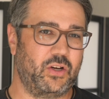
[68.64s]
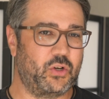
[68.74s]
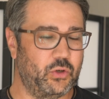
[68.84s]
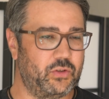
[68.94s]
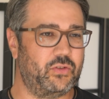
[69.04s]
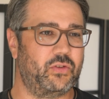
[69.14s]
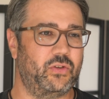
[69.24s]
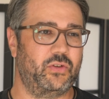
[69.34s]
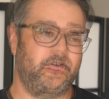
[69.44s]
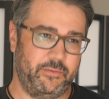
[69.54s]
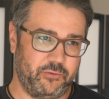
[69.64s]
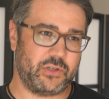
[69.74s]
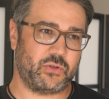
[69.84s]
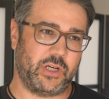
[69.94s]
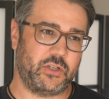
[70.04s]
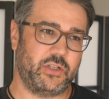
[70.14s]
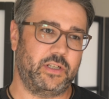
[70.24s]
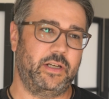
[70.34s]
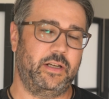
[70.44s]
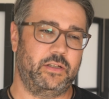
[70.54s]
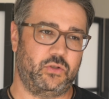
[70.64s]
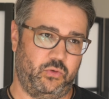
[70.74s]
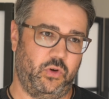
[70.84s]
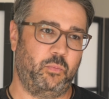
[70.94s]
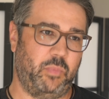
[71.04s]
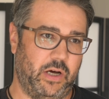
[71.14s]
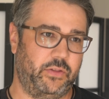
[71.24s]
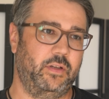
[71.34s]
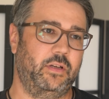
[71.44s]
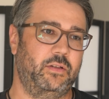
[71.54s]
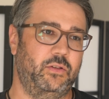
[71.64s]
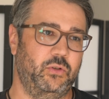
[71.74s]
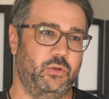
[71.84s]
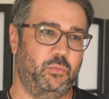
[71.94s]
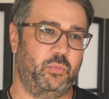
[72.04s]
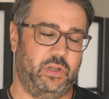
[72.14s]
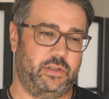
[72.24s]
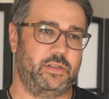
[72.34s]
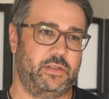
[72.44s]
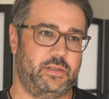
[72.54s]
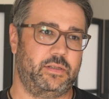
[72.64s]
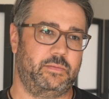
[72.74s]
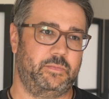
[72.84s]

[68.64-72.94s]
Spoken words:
good infrastructure and a strong partner to build this.